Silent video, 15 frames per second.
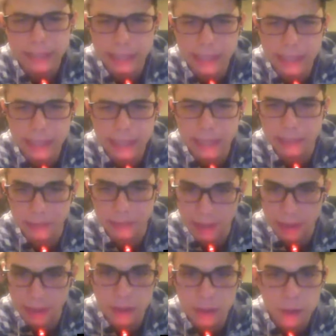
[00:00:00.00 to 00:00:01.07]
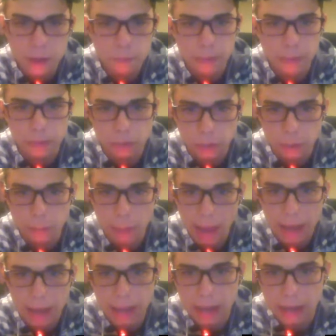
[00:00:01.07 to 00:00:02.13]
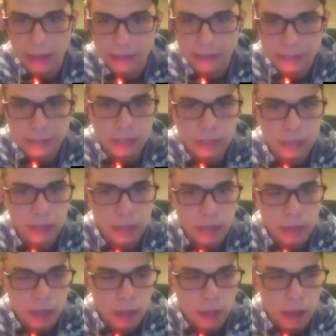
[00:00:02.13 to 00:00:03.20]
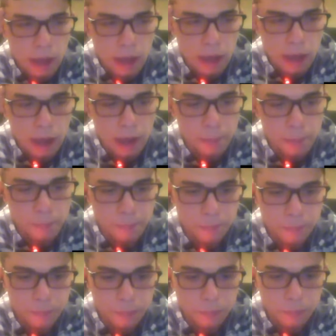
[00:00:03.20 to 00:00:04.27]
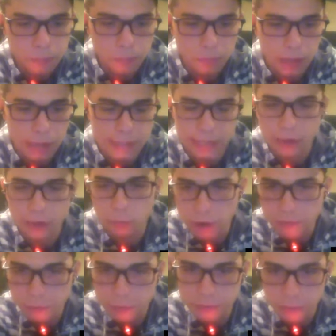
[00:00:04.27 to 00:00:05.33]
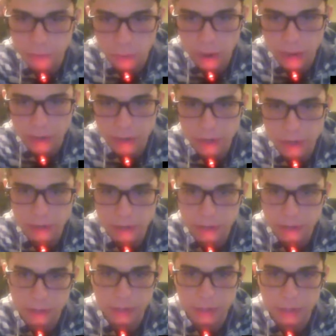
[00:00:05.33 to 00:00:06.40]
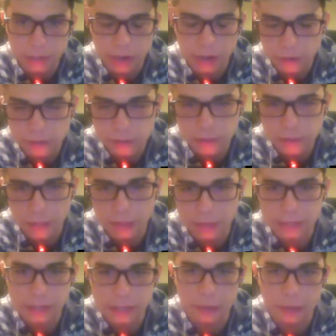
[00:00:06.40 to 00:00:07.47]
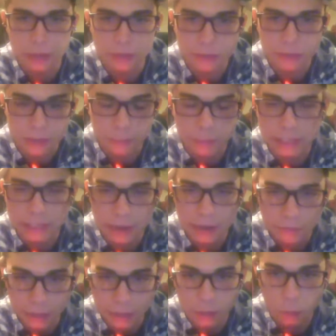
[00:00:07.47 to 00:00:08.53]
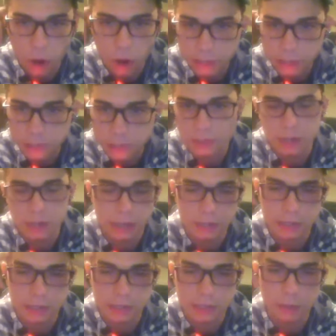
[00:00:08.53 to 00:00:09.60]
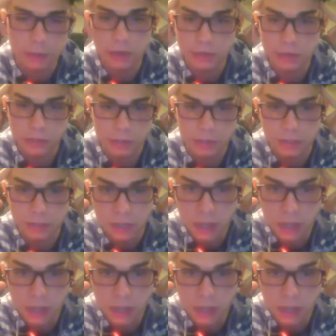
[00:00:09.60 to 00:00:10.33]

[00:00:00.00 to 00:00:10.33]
18 that people look back at as like a reference point. I think it's going to be something definitely to watch the next couple of years, and